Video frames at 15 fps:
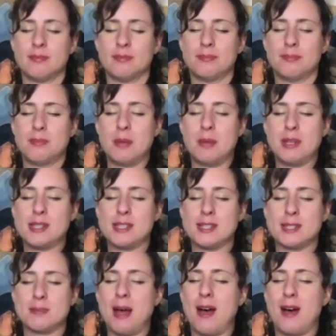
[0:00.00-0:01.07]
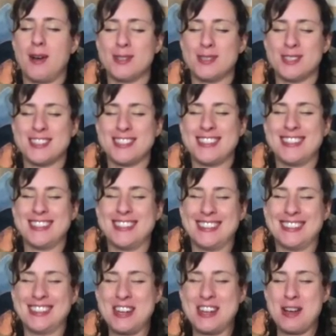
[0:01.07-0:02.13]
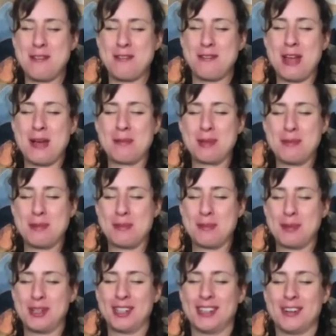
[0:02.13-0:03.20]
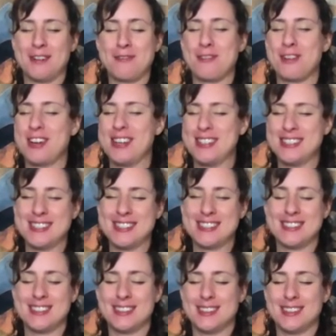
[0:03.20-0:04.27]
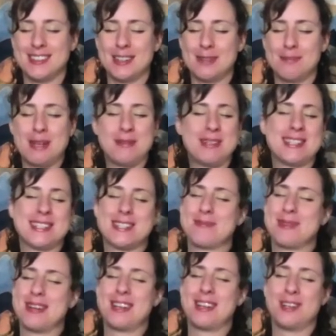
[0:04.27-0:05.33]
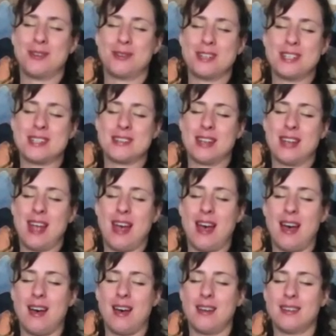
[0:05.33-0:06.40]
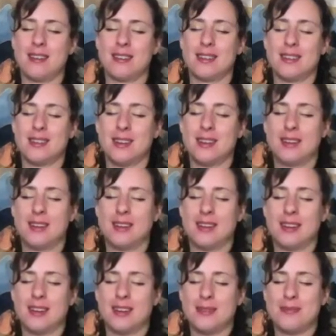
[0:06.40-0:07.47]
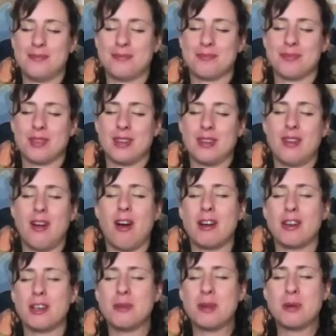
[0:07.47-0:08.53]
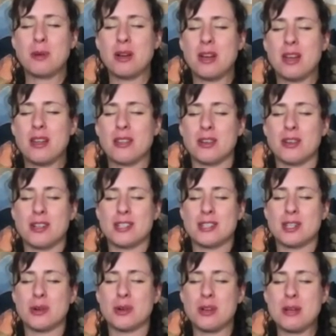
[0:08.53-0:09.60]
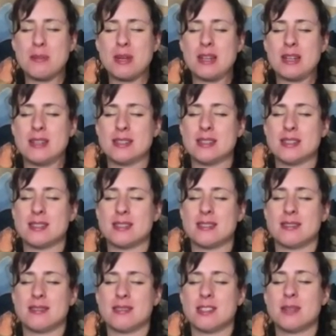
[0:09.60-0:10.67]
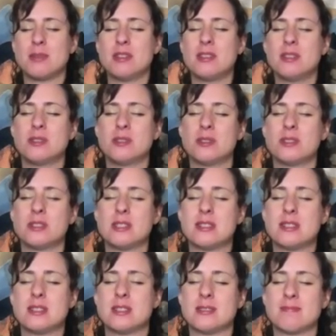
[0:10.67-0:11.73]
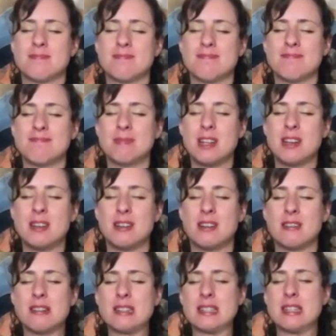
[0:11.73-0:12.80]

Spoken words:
Maybe it's a spouse, a family member, a friend. Maybe it's somebody you recently had an argument with or a disagreement. Someone who is not always the